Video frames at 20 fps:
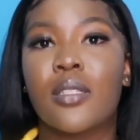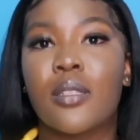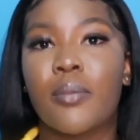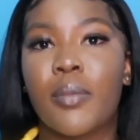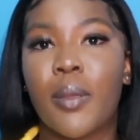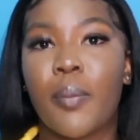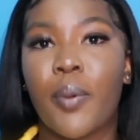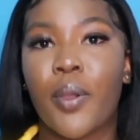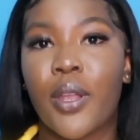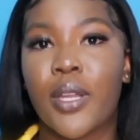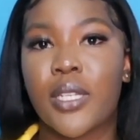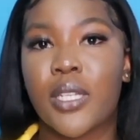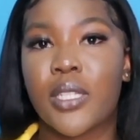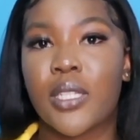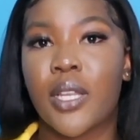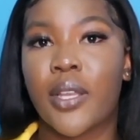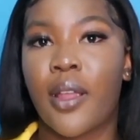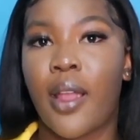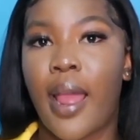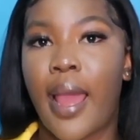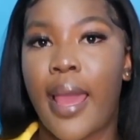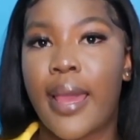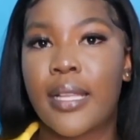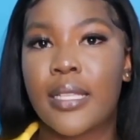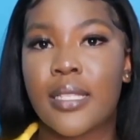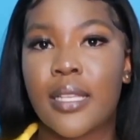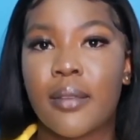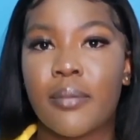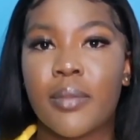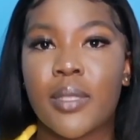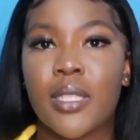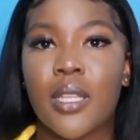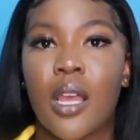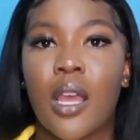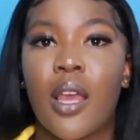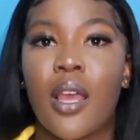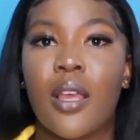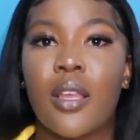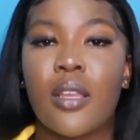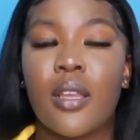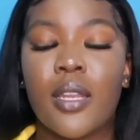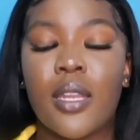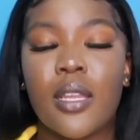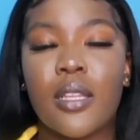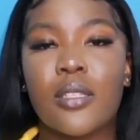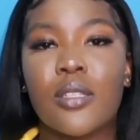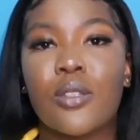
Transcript: to be purchasing your items. You need